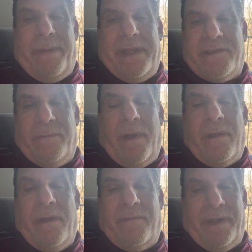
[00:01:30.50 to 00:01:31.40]
pendulum
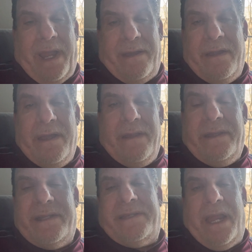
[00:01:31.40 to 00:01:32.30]
all over again.
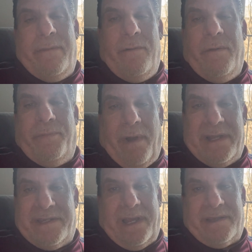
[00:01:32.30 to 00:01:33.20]
The same old
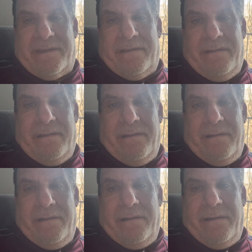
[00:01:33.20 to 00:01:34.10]
process.
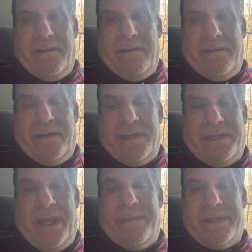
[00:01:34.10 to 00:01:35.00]
This
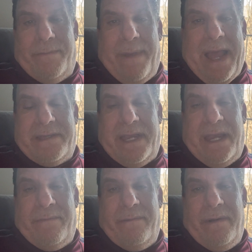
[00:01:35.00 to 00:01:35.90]
team is a bad
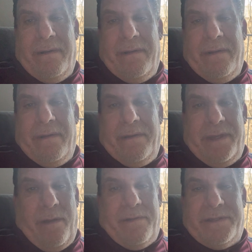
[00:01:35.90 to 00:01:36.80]
team.
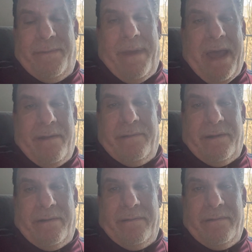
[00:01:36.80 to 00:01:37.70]
The owner's a bad
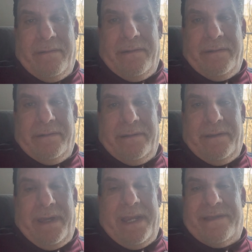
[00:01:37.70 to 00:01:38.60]
owner.
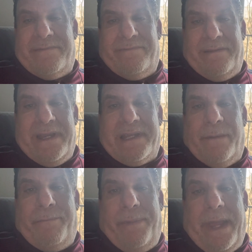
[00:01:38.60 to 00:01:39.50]
He's like
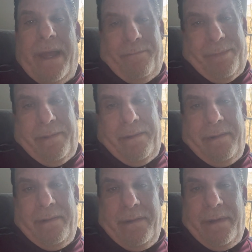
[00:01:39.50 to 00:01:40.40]
a pimp,
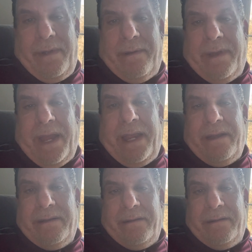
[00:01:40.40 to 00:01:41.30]
okay?